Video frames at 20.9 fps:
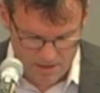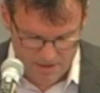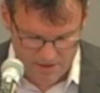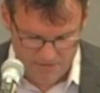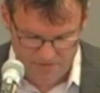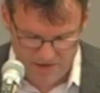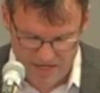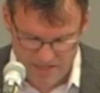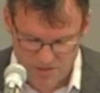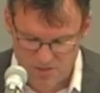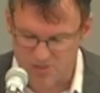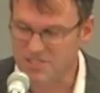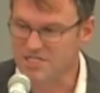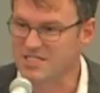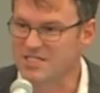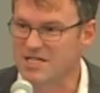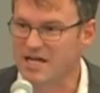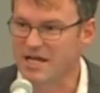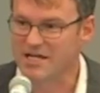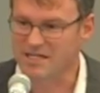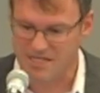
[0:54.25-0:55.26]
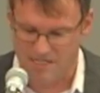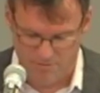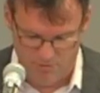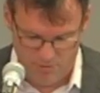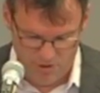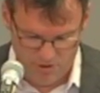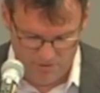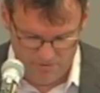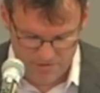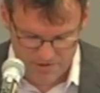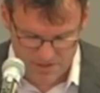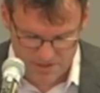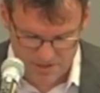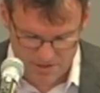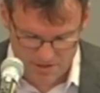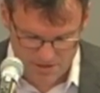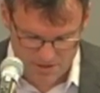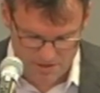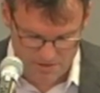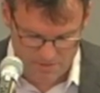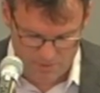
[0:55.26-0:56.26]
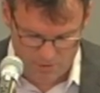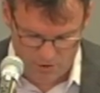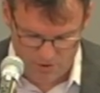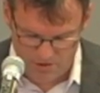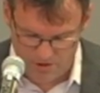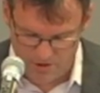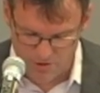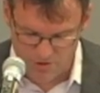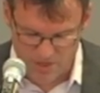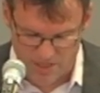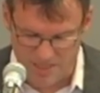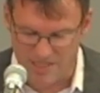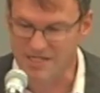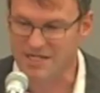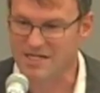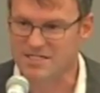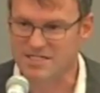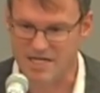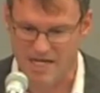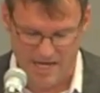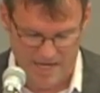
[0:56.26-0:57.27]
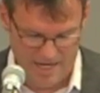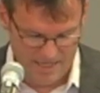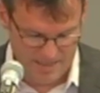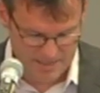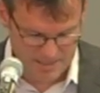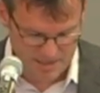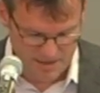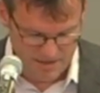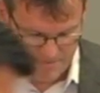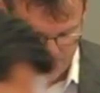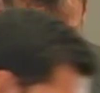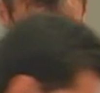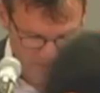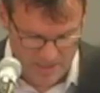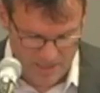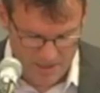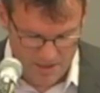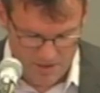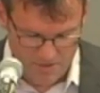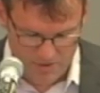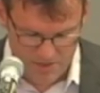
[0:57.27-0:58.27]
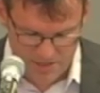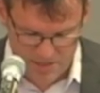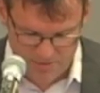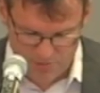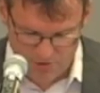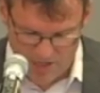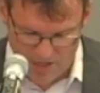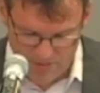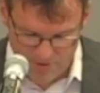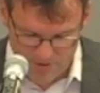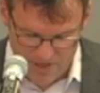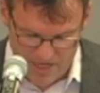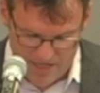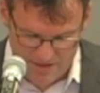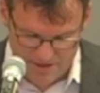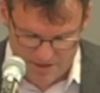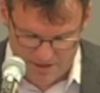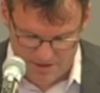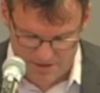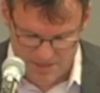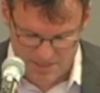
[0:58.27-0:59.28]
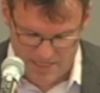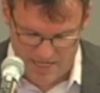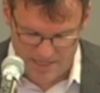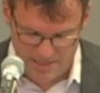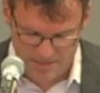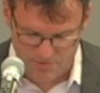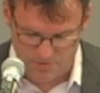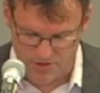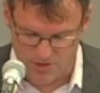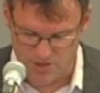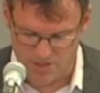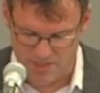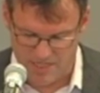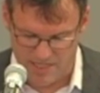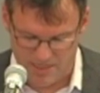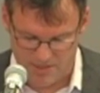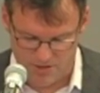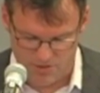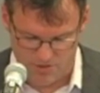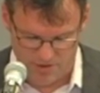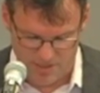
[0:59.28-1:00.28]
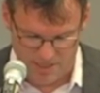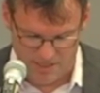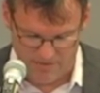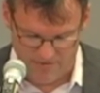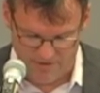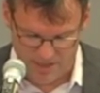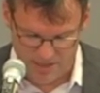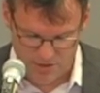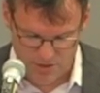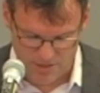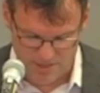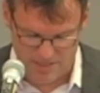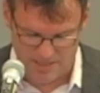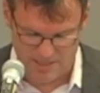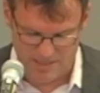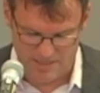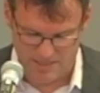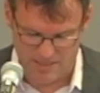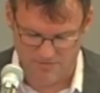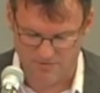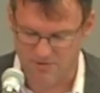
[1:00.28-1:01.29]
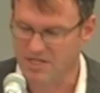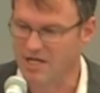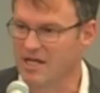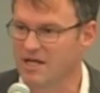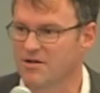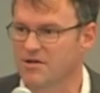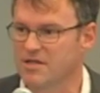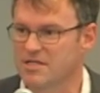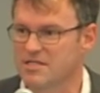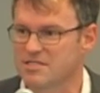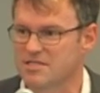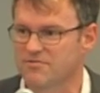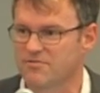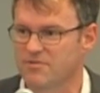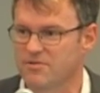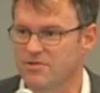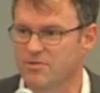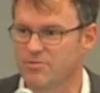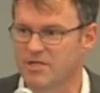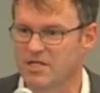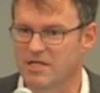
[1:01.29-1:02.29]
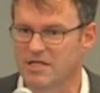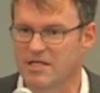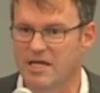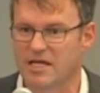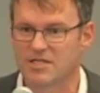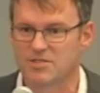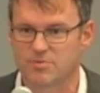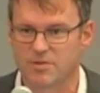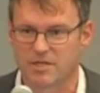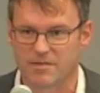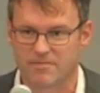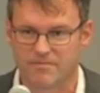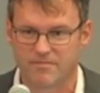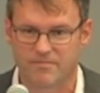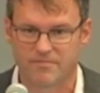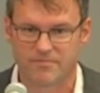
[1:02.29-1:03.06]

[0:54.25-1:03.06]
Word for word: The faster society moves, the more urgent it is to ask, what is the proper ethical stance we should take toward innovations in these different areas of human engagement?